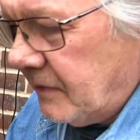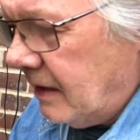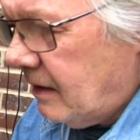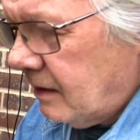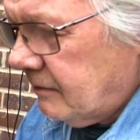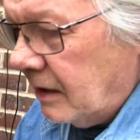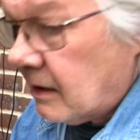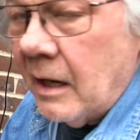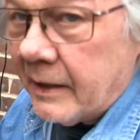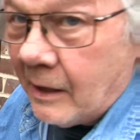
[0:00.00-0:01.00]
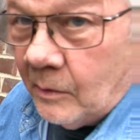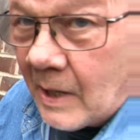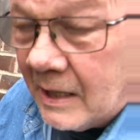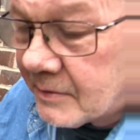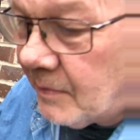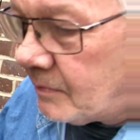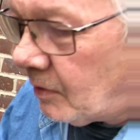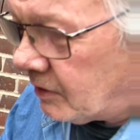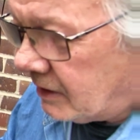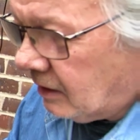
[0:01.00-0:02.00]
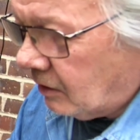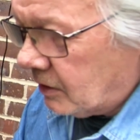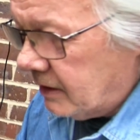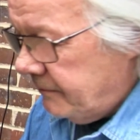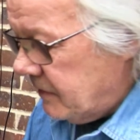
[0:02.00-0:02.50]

Yeah, I can't help that, it's my body clock.